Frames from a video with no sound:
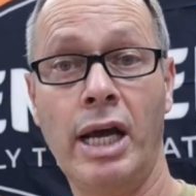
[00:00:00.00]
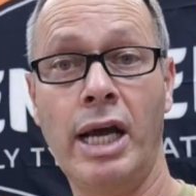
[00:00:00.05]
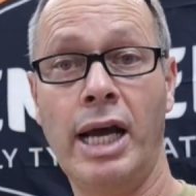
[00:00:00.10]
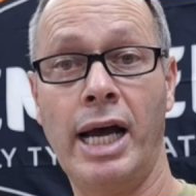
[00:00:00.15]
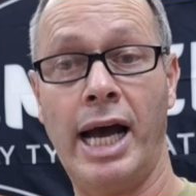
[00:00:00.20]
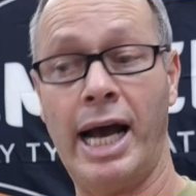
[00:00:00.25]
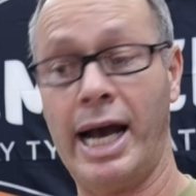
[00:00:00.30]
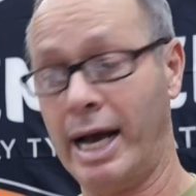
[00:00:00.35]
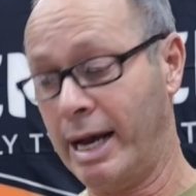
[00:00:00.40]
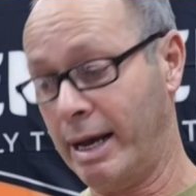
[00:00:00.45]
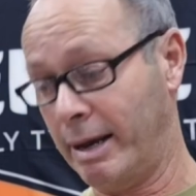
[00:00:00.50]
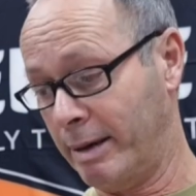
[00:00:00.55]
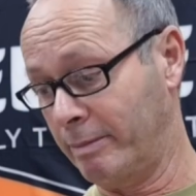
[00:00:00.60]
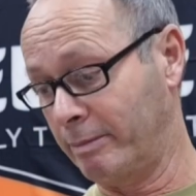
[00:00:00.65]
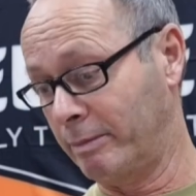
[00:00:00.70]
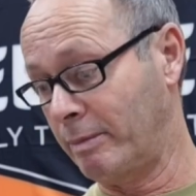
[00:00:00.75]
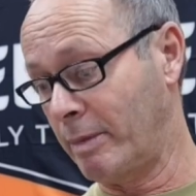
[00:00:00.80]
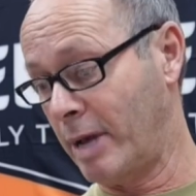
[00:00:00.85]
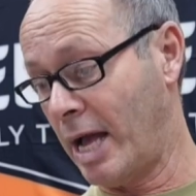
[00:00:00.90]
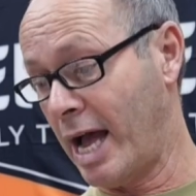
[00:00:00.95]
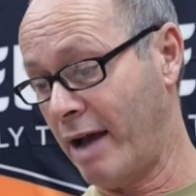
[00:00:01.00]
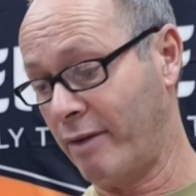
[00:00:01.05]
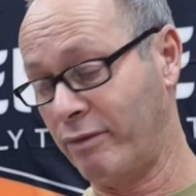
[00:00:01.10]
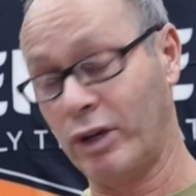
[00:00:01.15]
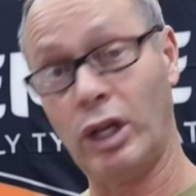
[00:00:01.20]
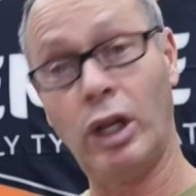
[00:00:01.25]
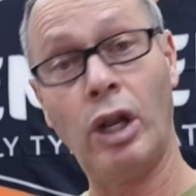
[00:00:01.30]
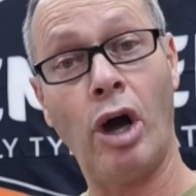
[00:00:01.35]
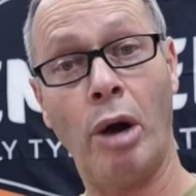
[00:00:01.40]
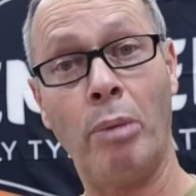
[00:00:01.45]
have a
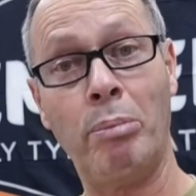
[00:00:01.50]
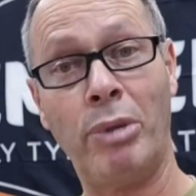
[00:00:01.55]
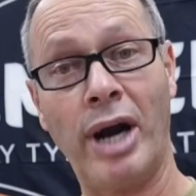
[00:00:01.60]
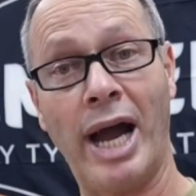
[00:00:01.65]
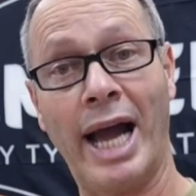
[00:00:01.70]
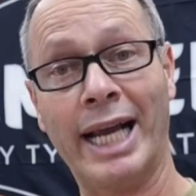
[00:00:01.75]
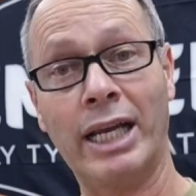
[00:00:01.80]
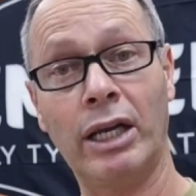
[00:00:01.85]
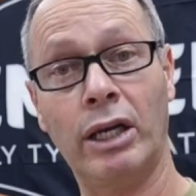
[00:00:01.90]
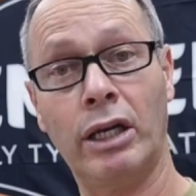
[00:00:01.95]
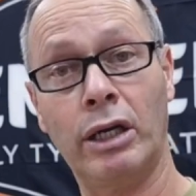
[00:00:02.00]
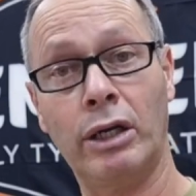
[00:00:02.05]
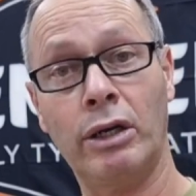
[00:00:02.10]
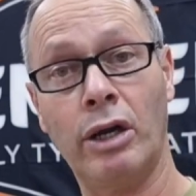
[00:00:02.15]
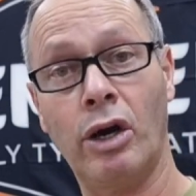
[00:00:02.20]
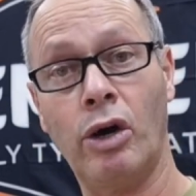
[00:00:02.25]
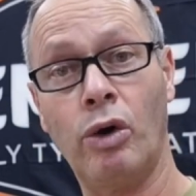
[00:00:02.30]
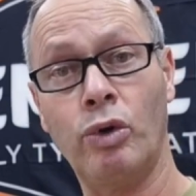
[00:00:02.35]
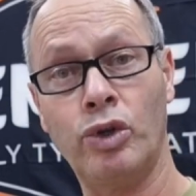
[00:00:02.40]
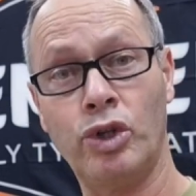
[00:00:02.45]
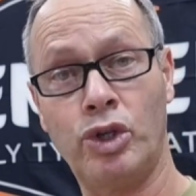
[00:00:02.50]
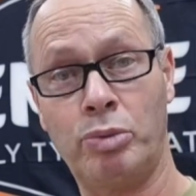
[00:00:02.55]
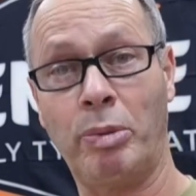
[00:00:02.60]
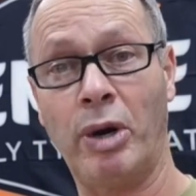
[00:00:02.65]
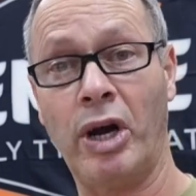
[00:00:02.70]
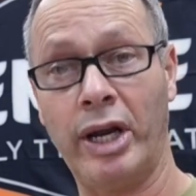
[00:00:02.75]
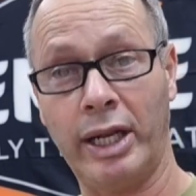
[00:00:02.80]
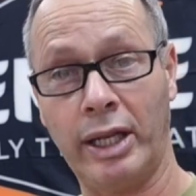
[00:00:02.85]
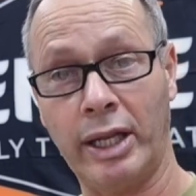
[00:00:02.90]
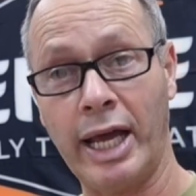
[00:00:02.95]
lot of bracken,
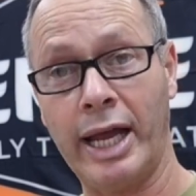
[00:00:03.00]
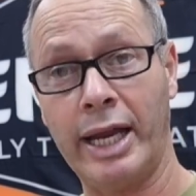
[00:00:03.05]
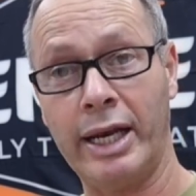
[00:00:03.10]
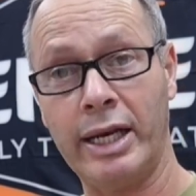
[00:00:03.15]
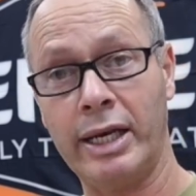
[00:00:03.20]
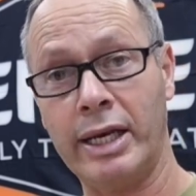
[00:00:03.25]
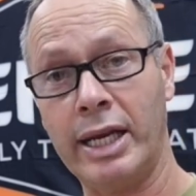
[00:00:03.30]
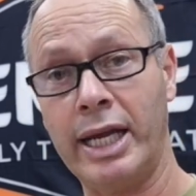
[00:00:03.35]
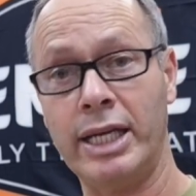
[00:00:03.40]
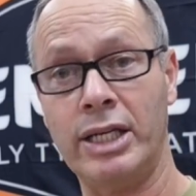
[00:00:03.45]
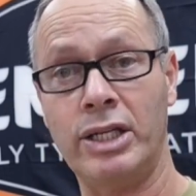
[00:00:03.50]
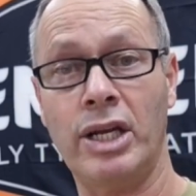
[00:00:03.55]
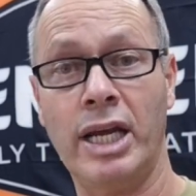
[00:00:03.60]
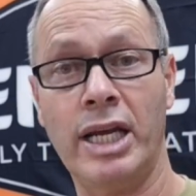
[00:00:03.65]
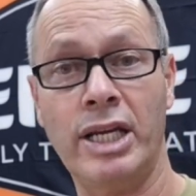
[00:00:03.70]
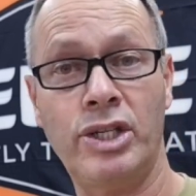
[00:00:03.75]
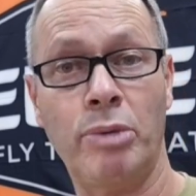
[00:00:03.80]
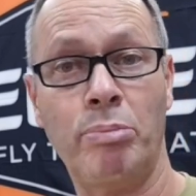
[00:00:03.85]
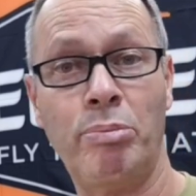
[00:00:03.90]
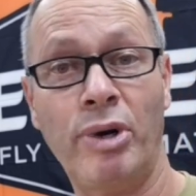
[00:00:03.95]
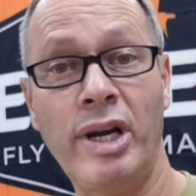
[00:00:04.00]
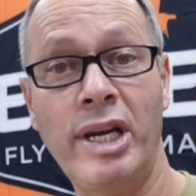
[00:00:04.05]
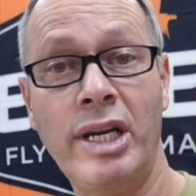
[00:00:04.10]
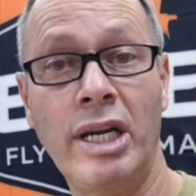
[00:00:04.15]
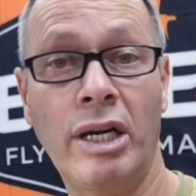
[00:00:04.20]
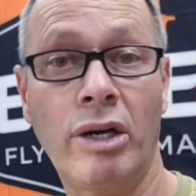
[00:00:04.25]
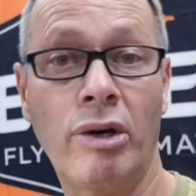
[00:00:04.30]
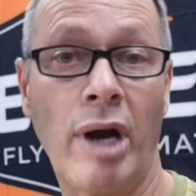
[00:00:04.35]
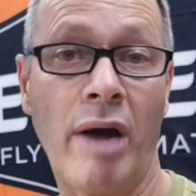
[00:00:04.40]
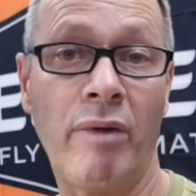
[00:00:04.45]
unspoilt, and it's a breeding
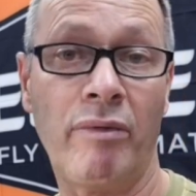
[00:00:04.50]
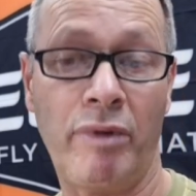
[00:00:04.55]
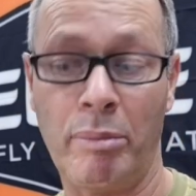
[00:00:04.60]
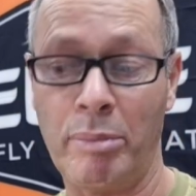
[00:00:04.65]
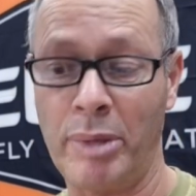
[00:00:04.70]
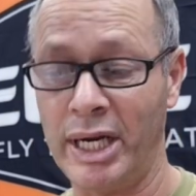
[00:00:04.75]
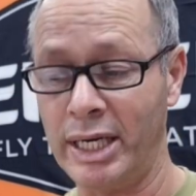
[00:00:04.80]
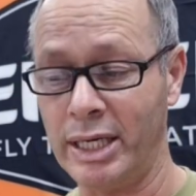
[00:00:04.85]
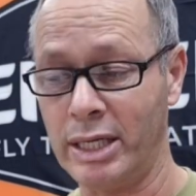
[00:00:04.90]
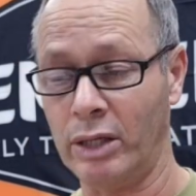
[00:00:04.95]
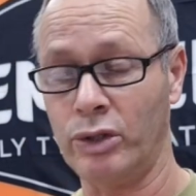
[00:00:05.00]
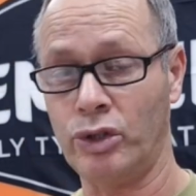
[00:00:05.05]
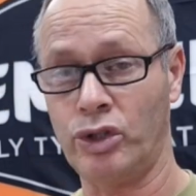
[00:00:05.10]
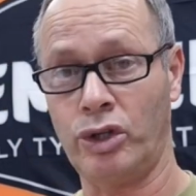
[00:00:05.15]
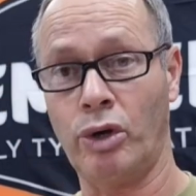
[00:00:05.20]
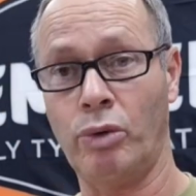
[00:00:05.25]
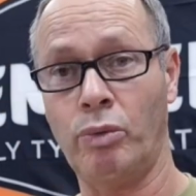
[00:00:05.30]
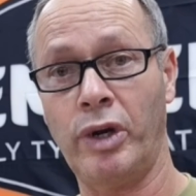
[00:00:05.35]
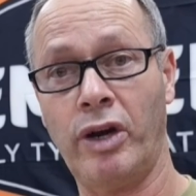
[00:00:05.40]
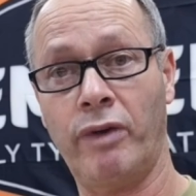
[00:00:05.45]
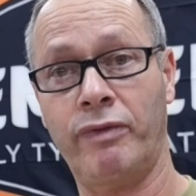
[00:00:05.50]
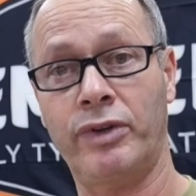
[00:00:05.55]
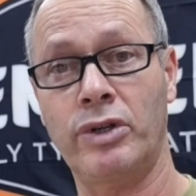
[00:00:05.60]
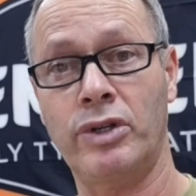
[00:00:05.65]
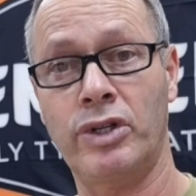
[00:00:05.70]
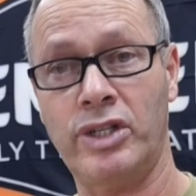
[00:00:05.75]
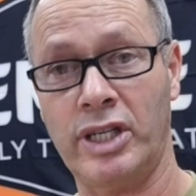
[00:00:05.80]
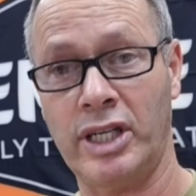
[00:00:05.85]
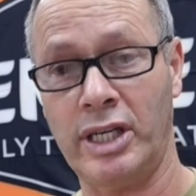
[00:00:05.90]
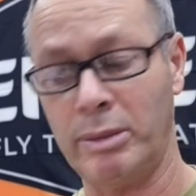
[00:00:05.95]
ground for beetles, so we often
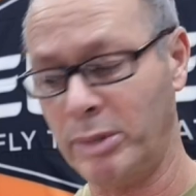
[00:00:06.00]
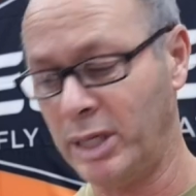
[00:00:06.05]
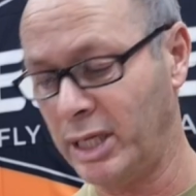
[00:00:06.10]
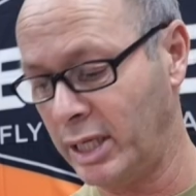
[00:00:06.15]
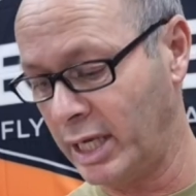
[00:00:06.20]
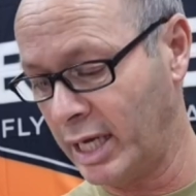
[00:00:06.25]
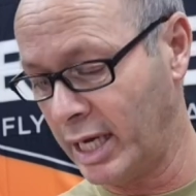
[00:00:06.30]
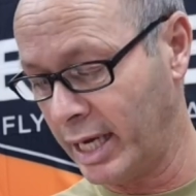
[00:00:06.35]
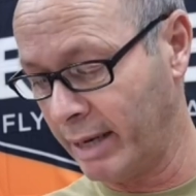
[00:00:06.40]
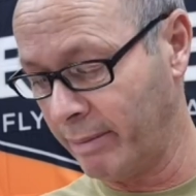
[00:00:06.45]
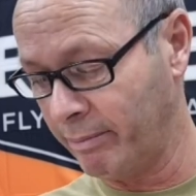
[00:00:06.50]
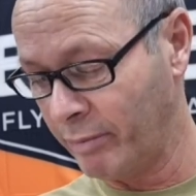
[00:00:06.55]
see them in the air.